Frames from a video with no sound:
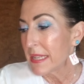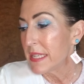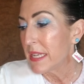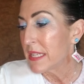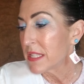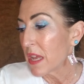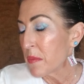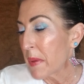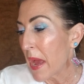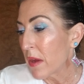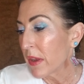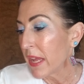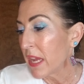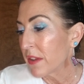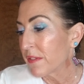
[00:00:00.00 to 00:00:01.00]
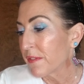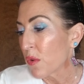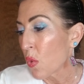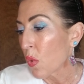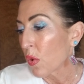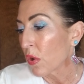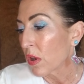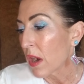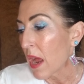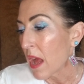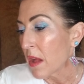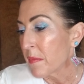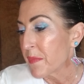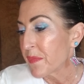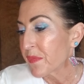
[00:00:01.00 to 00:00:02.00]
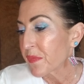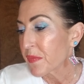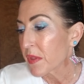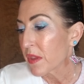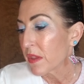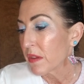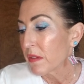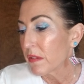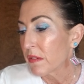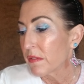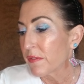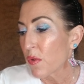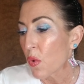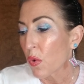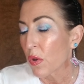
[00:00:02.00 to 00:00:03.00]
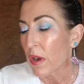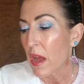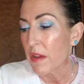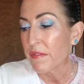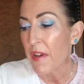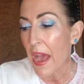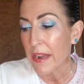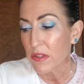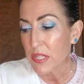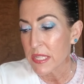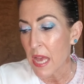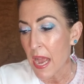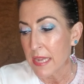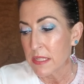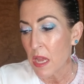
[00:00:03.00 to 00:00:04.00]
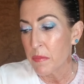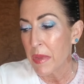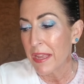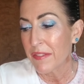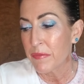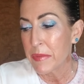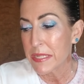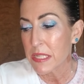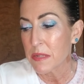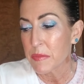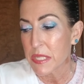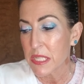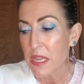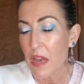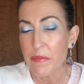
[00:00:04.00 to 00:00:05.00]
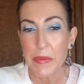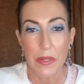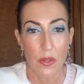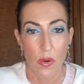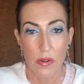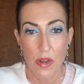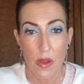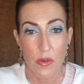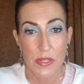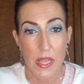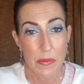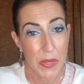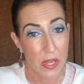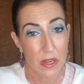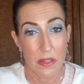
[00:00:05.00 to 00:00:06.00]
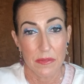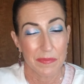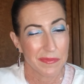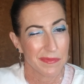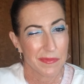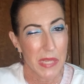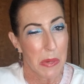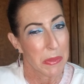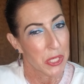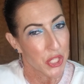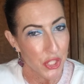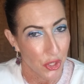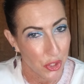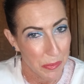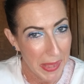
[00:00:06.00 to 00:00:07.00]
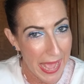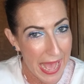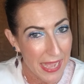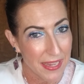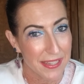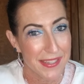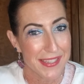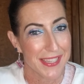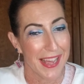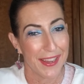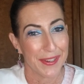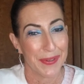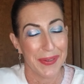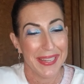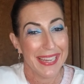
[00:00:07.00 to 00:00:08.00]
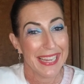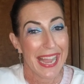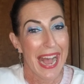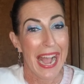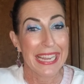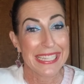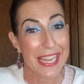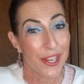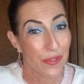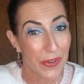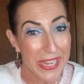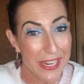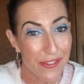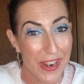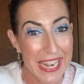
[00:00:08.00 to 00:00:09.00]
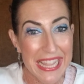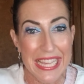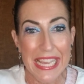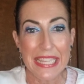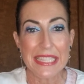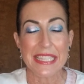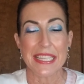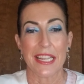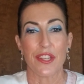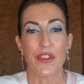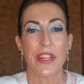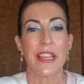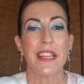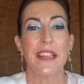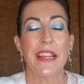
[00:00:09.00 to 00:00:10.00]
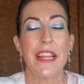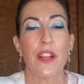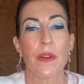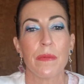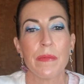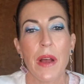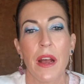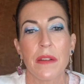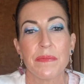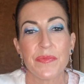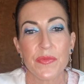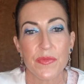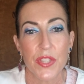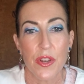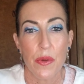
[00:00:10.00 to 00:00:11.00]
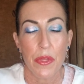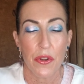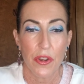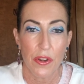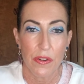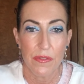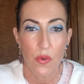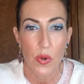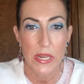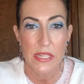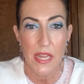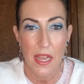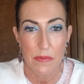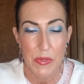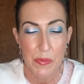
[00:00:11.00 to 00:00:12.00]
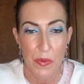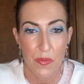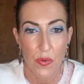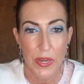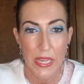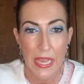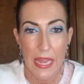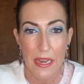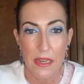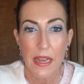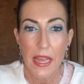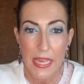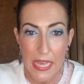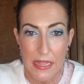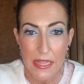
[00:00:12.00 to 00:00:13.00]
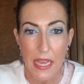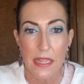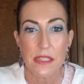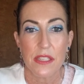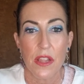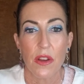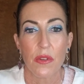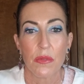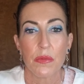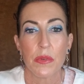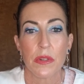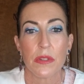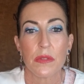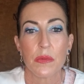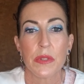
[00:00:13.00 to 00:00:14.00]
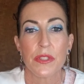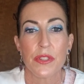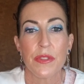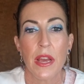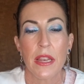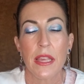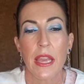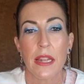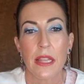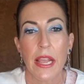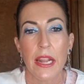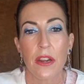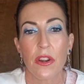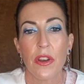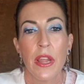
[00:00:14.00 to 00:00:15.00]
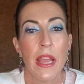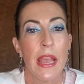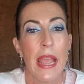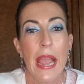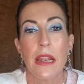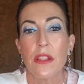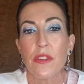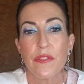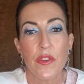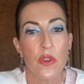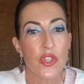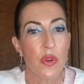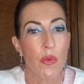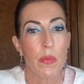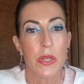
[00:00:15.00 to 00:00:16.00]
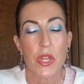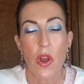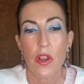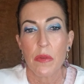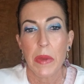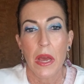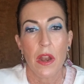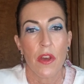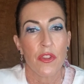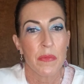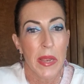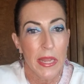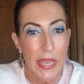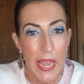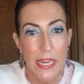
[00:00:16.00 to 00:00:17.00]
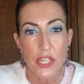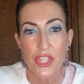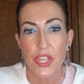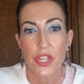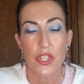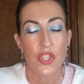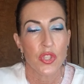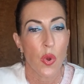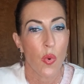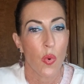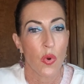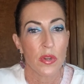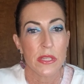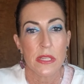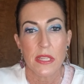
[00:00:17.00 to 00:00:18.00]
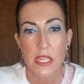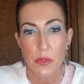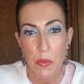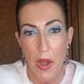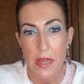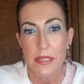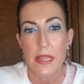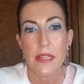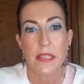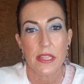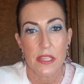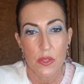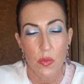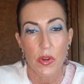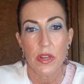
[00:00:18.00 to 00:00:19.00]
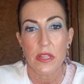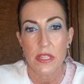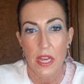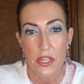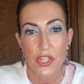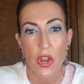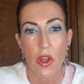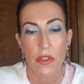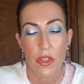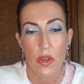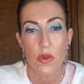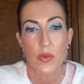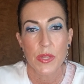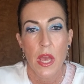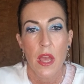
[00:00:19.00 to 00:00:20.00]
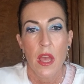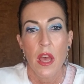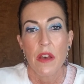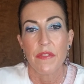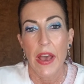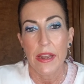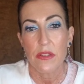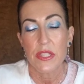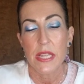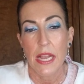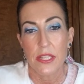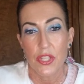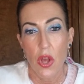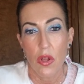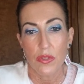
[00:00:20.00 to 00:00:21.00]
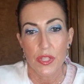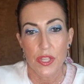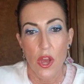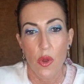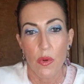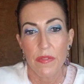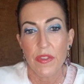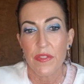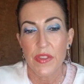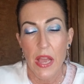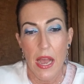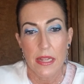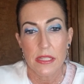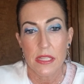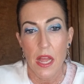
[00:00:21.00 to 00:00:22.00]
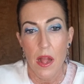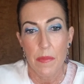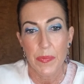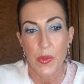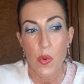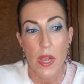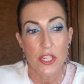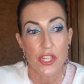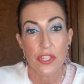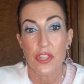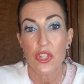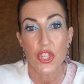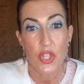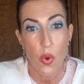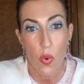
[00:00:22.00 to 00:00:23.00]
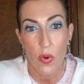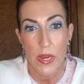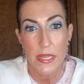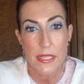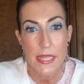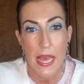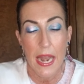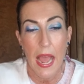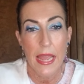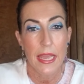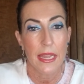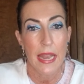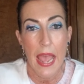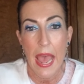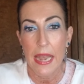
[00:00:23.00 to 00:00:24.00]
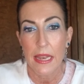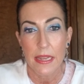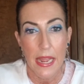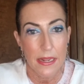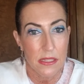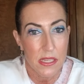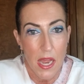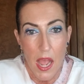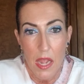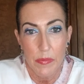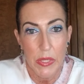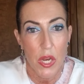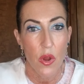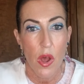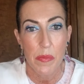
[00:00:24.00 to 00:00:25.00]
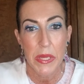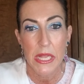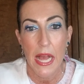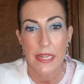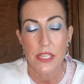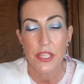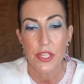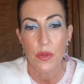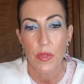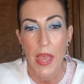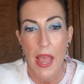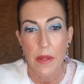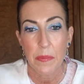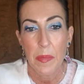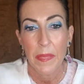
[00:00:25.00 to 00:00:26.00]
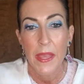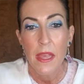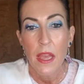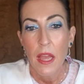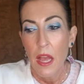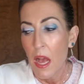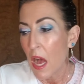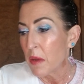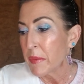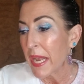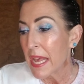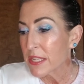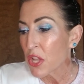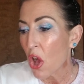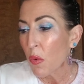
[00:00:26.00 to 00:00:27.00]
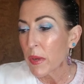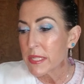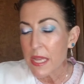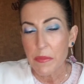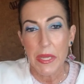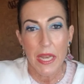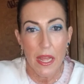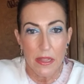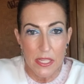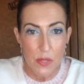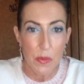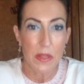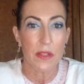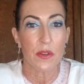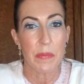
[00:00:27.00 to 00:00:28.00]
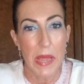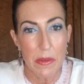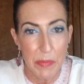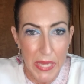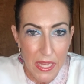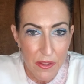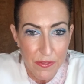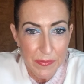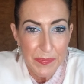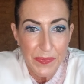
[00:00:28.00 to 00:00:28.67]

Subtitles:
is about it for vital signs. I may have missed some stuff, but Lord knows I'm gonna circle back. So I tend to reiterate things because I know you need to hear them, 30 or 40 times before you get it. And I get that. So we'll do that again later. And in the future, when we talk about other medications or disease processes, we're going to touch on those vital signs also. If you've got questions or stories that I can add in next time, I'll be glad to do that. And as always, I'm going to end this with a little pet peeve.